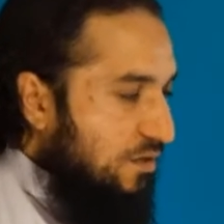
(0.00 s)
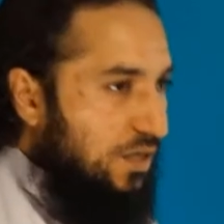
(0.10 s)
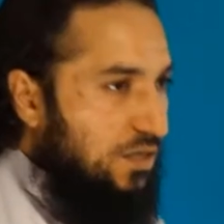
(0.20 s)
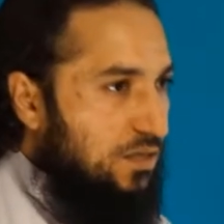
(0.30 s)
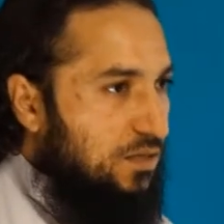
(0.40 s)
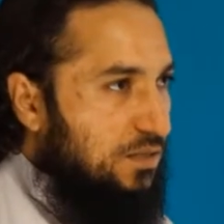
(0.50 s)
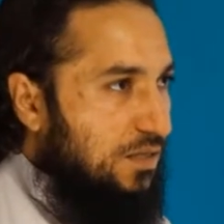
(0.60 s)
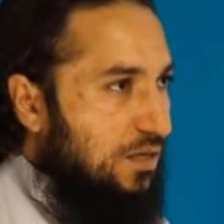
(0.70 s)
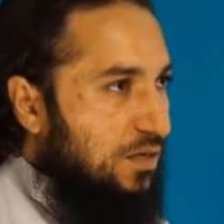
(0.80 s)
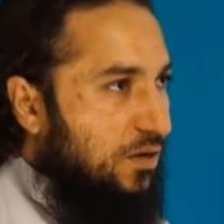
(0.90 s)
it is
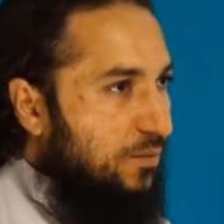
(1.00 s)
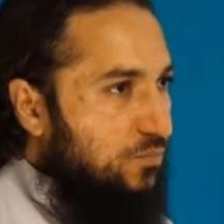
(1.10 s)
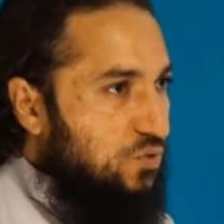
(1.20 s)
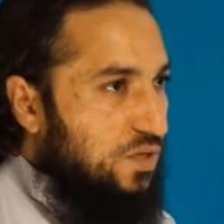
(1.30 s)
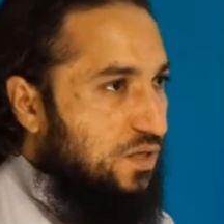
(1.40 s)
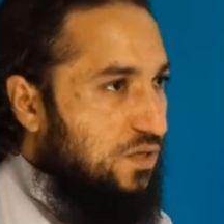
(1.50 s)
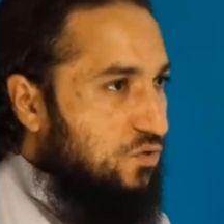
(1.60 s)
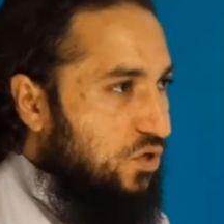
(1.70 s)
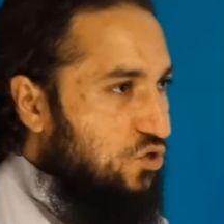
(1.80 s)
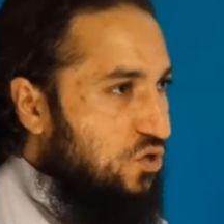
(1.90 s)
comes near
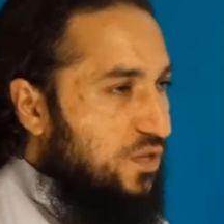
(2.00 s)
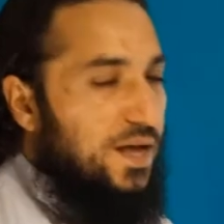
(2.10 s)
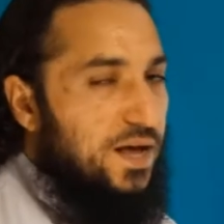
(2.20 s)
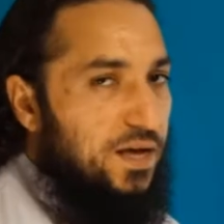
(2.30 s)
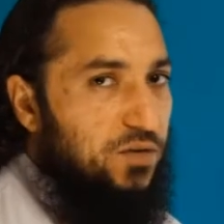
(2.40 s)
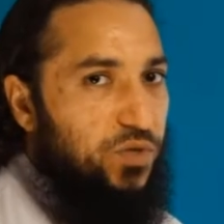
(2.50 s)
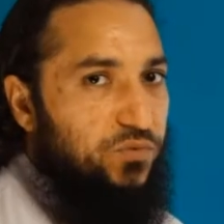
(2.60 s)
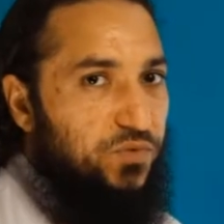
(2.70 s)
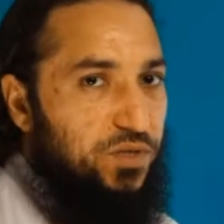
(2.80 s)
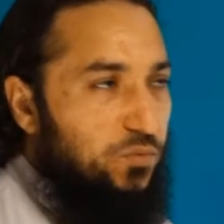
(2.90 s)
to each other, and when
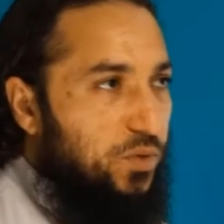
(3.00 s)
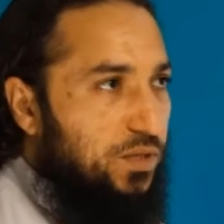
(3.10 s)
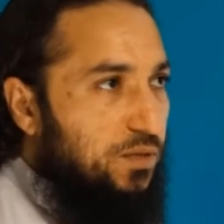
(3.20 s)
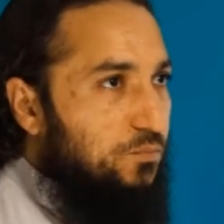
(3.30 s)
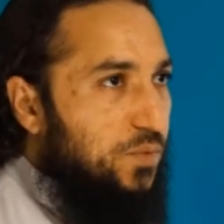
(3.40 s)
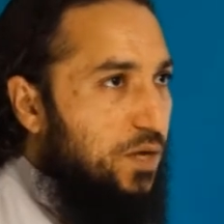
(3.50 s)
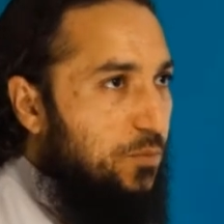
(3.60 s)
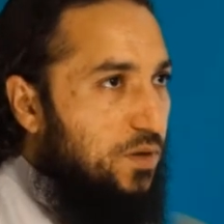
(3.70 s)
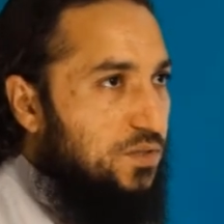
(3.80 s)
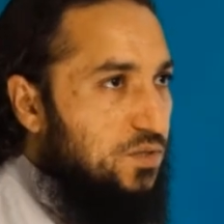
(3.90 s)
the air
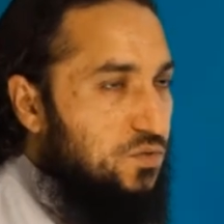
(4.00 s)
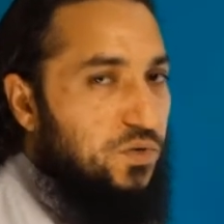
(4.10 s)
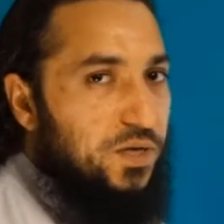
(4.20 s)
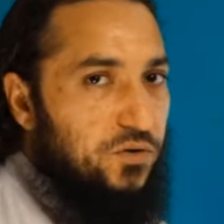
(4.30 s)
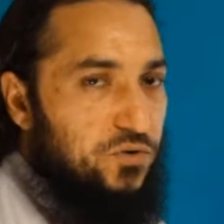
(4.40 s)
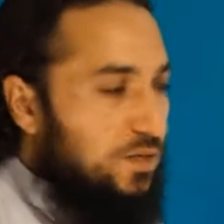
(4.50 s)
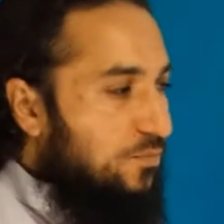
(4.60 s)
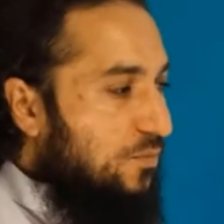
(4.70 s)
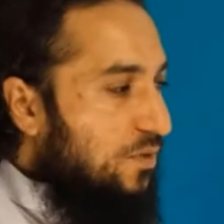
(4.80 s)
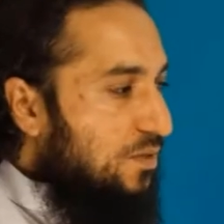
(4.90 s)
passes through, it creates
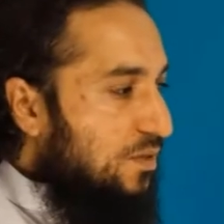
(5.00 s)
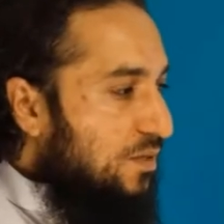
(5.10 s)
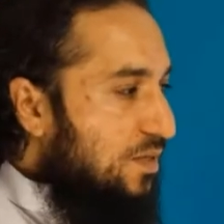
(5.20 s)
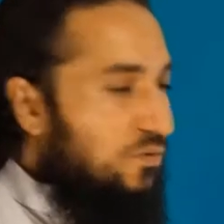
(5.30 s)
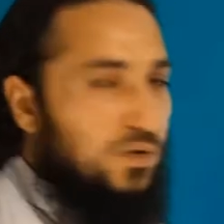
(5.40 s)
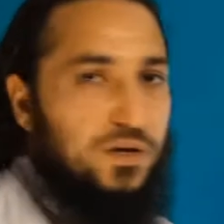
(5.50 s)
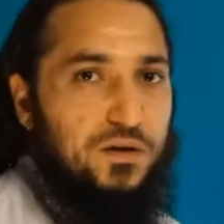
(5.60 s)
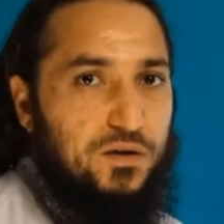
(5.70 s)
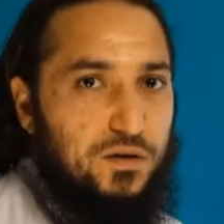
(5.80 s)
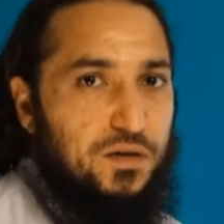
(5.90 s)
the sound.
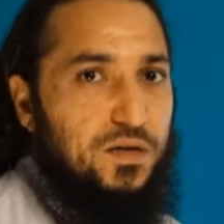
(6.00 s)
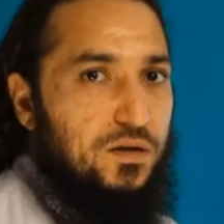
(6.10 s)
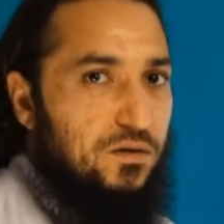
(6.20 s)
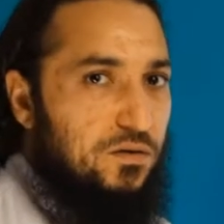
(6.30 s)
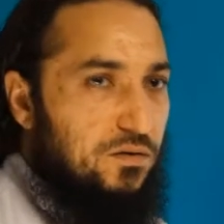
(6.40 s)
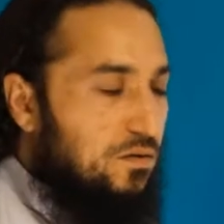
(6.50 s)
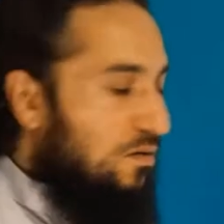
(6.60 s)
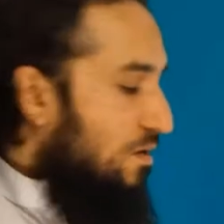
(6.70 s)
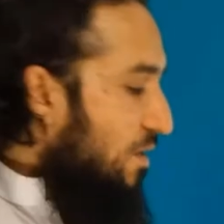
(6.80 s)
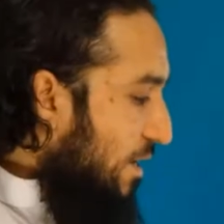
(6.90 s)

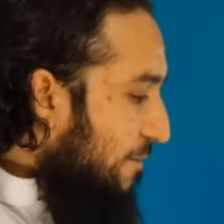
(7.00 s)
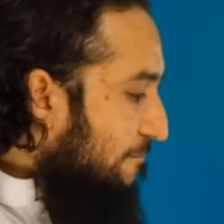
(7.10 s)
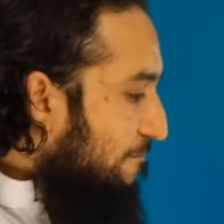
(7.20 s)
Okay.